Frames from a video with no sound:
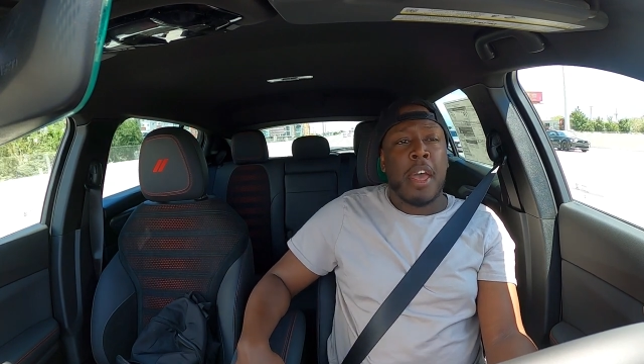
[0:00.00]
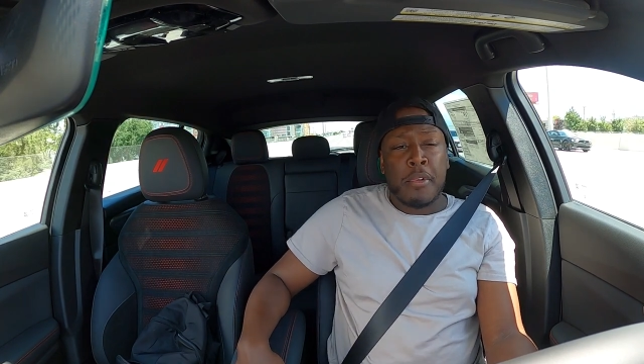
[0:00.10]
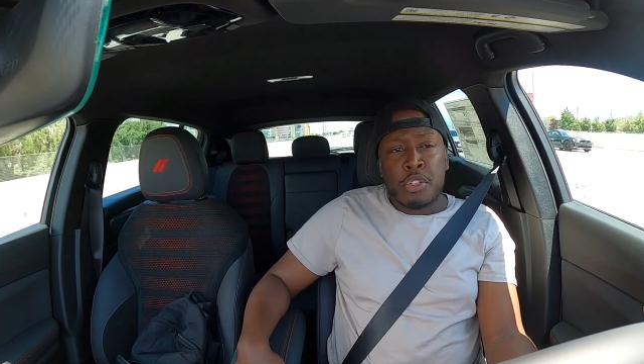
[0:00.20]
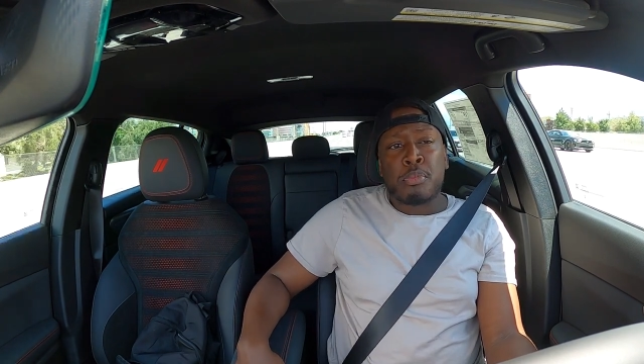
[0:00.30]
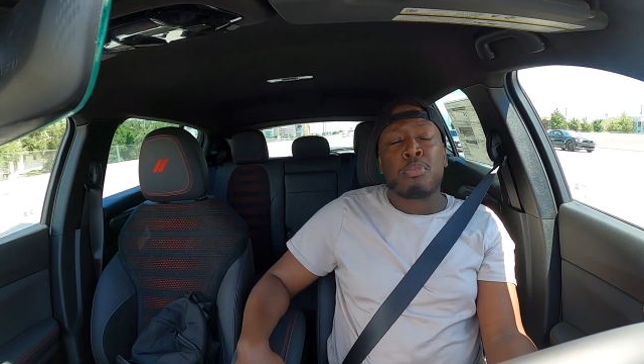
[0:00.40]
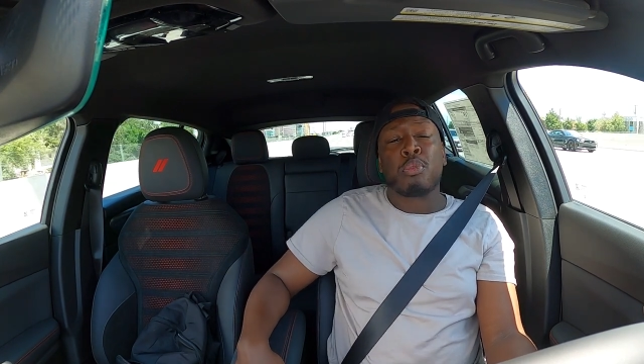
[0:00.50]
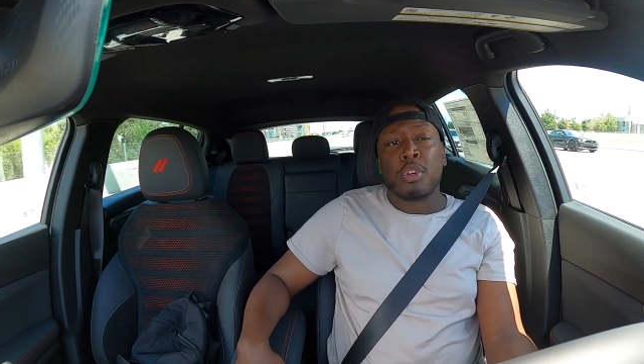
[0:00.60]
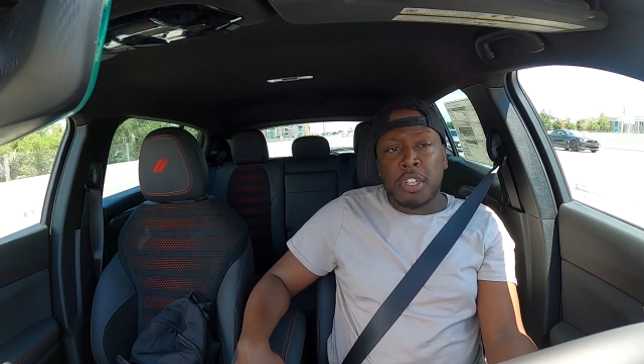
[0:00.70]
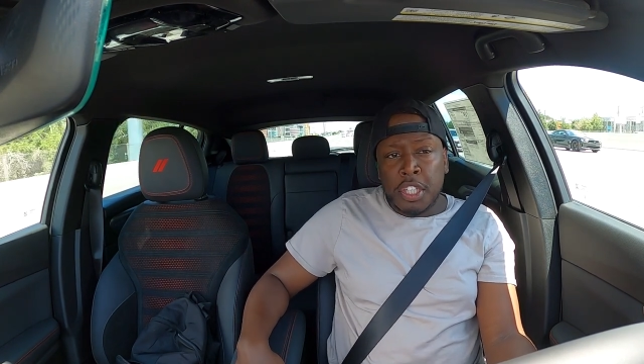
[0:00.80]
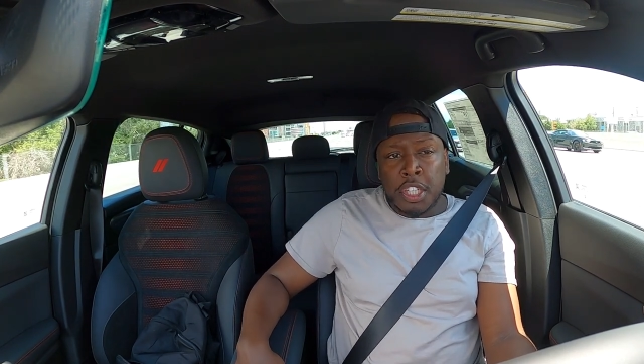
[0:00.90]
That was
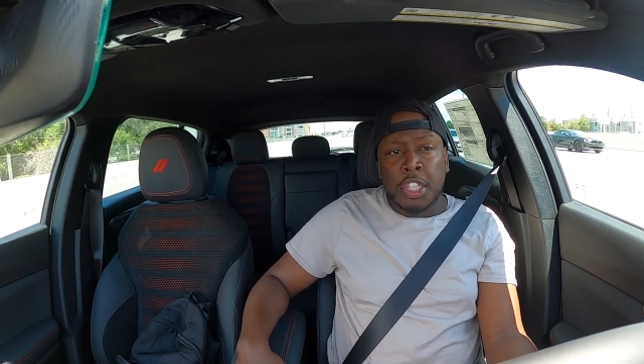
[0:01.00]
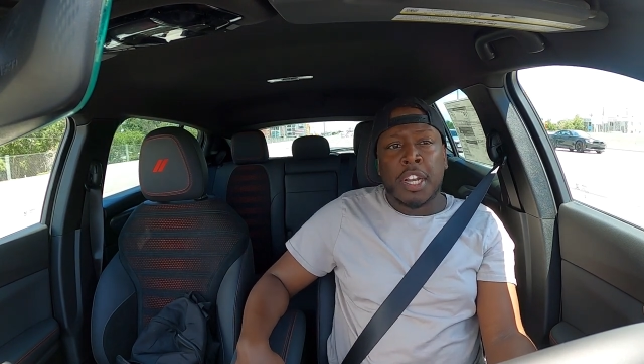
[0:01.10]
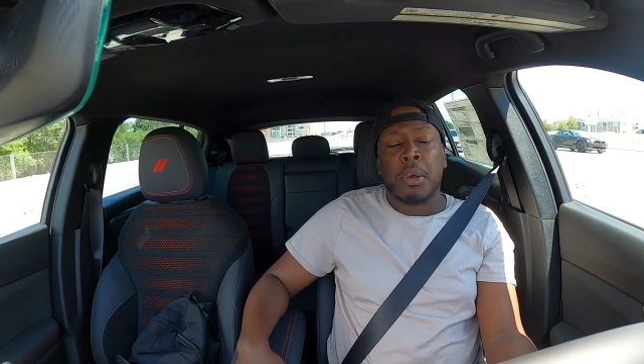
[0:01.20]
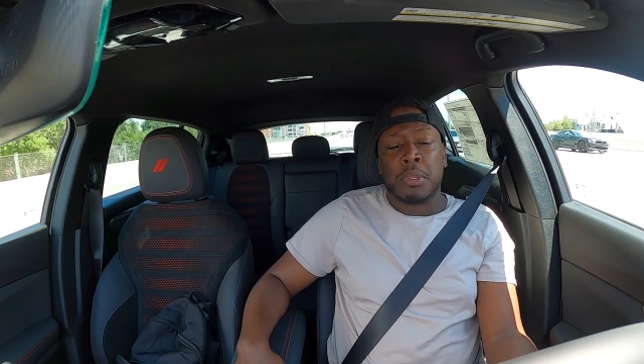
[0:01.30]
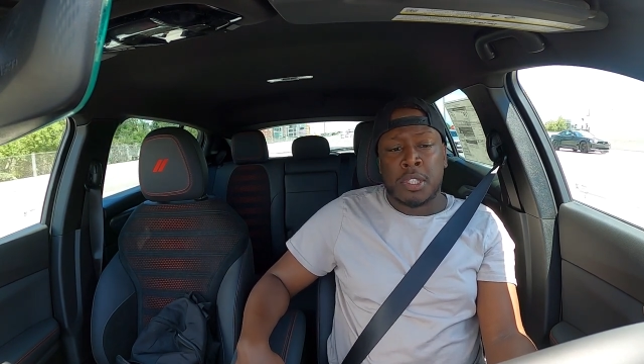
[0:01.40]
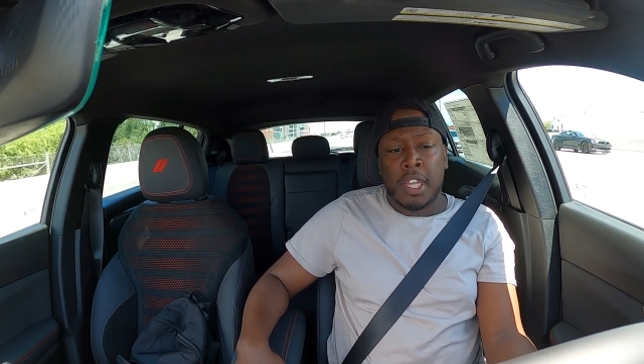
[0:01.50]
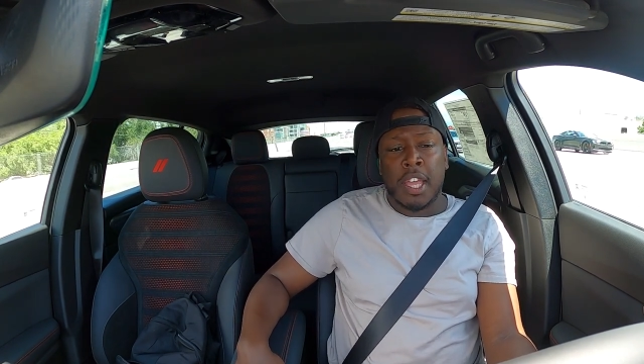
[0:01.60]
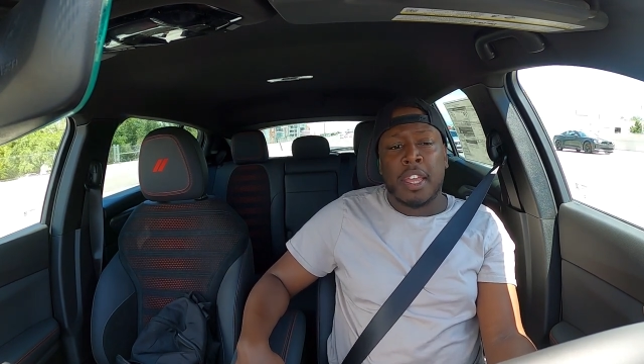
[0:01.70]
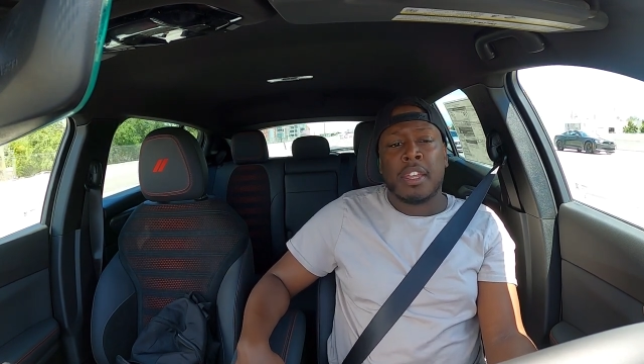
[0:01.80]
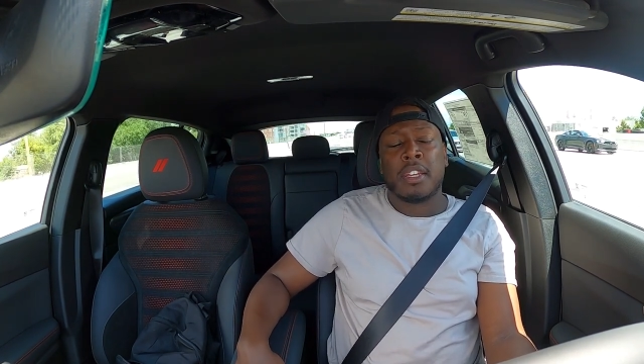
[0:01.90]
pretty good, I would
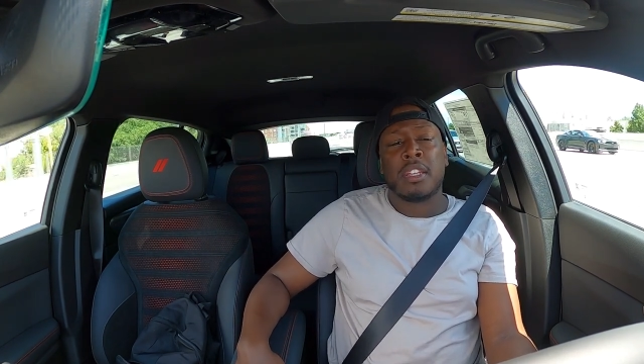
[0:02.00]
say.